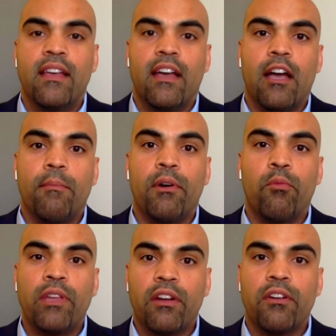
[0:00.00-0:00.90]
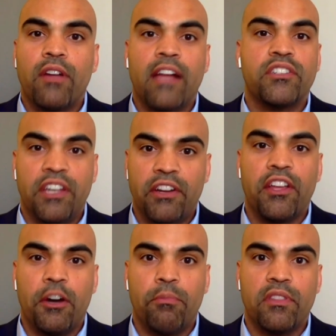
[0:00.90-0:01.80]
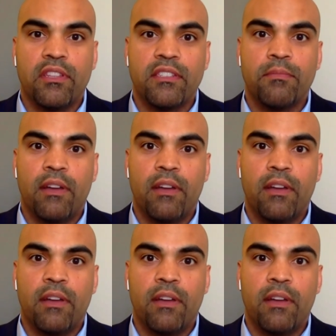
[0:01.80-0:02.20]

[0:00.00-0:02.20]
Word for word: Uh, but we are actually here to help with this.